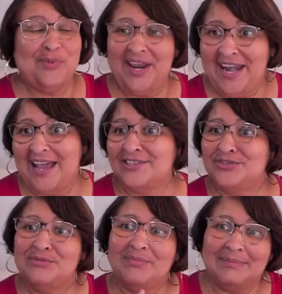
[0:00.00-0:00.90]
when I
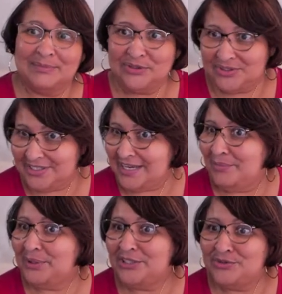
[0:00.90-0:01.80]
do most of the
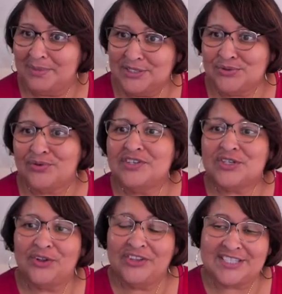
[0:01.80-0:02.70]
time when I do my stories
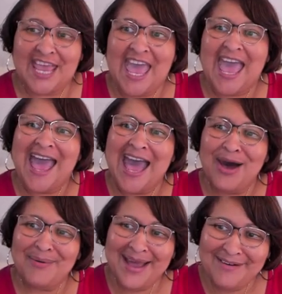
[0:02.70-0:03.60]
and all this.
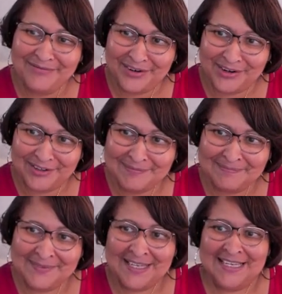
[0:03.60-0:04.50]
However,
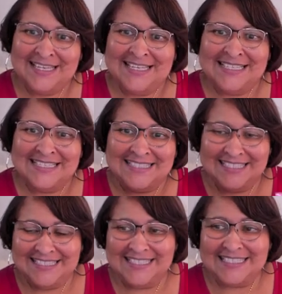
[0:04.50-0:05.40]

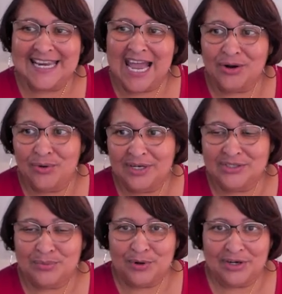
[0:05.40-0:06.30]
this is not going
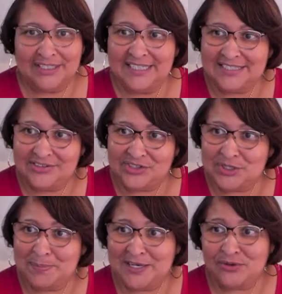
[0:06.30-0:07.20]
to work unless there's a
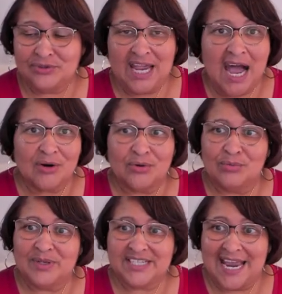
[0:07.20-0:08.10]
special
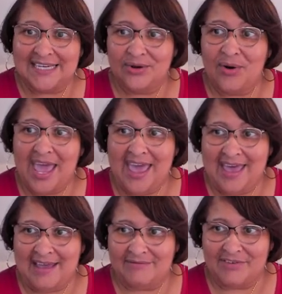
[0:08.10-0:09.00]
dongle, which I don't
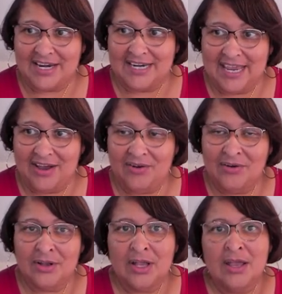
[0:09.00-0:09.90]
have right now.
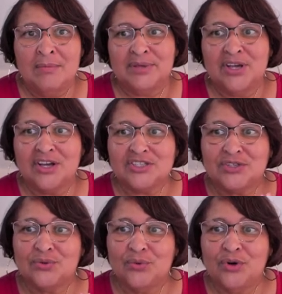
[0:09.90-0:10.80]
Because
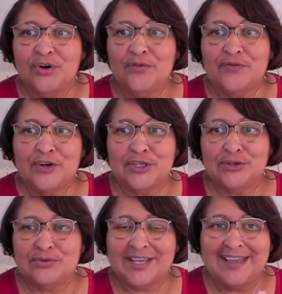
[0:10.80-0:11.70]
in order for
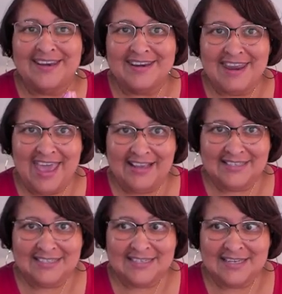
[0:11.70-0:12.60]
you to
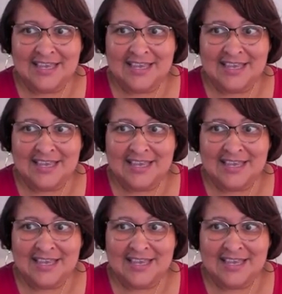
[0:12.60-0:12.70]
connect